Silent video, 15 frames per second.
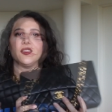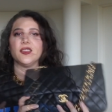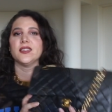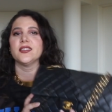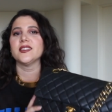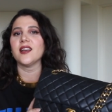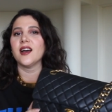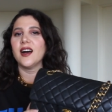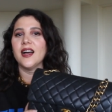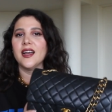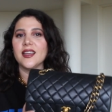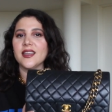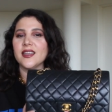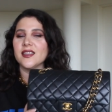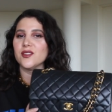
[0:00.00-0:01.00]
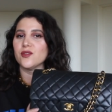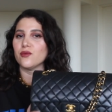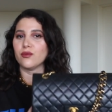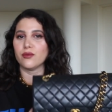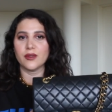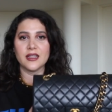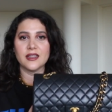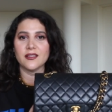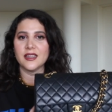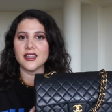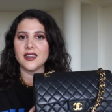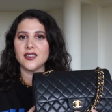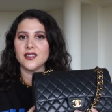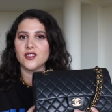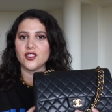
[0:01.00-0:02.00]
this guy is
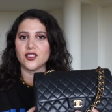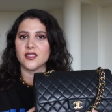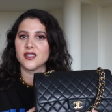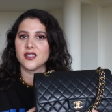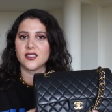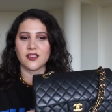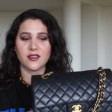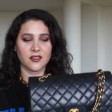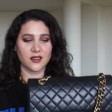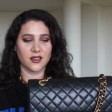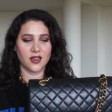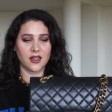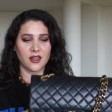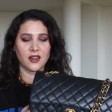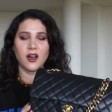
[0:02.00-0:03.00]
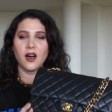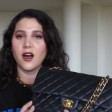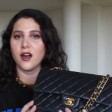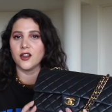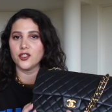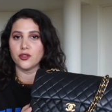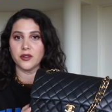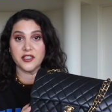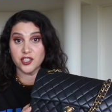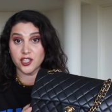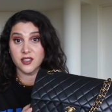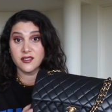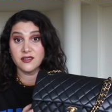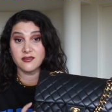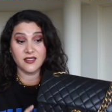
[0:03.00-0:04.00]
really just a
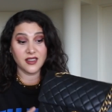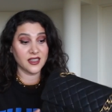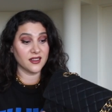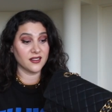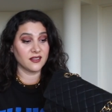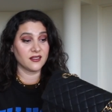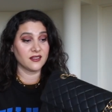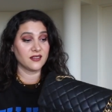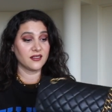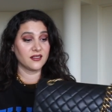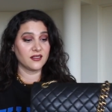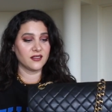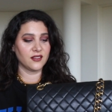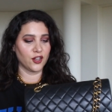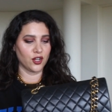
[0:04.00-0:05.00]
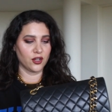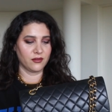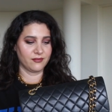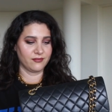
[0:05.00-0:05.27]
treasure. It, no.